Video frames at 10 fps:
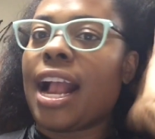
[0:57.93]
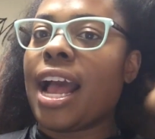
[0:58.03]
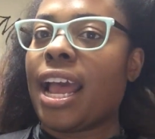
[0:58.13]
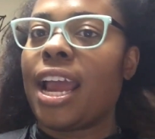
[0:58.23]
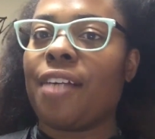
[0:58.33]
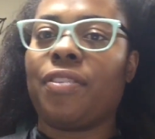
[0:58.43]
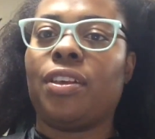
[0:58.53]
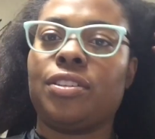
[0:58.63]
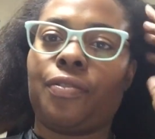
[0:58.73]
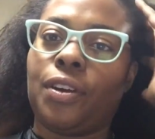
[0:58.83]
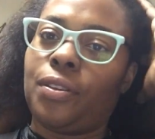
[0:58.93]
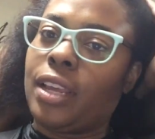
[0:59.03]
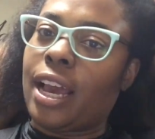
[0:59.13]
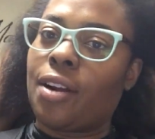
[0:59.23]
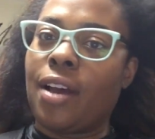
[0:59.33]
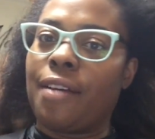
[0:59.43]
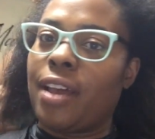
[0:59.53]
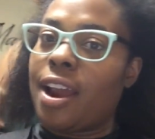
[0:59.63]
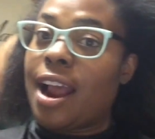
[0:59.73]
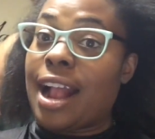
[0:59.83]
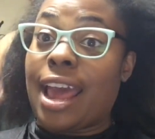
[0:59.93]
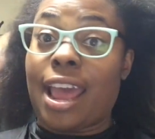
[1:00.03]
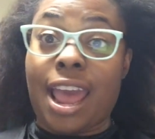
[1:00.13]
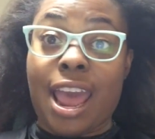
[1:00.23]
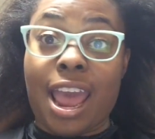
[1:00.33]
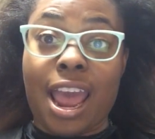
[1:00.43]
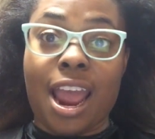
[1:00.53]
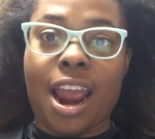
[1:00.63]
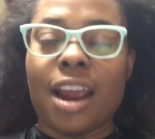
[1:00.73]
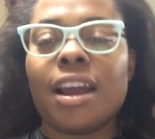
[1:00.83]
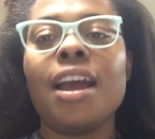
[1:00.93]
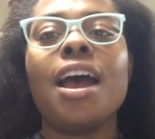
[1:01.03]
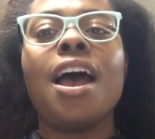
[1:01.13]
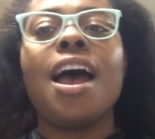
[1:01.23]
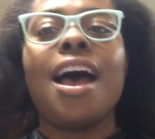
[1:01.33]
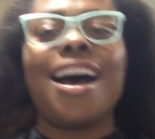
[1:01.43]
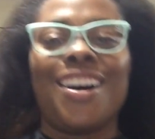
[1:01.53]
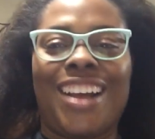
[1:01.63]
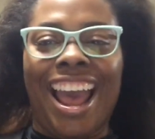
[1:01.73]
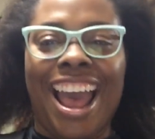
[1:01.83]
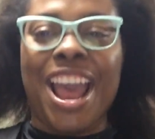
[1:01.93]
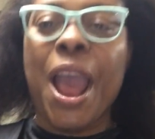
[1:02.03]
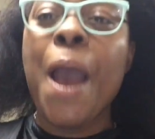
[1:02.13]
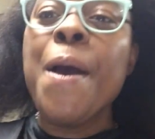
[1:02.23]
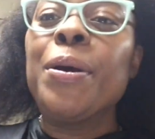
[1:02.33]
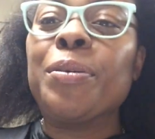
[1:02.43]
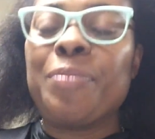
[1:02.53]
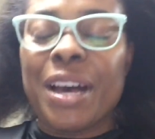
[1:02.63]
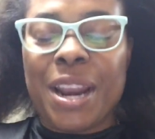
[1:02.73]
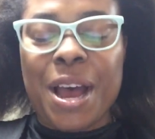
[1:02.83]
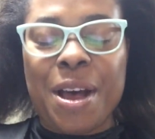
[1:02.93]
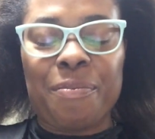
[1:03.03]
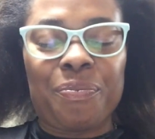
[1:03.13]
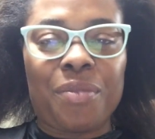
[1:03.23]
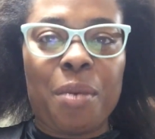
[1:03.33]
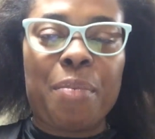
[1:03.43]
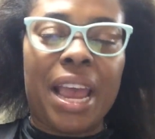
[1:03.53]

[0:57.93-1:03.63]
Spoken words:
I got hair. For those of you who think I don't have hair, I got hair. Okay. But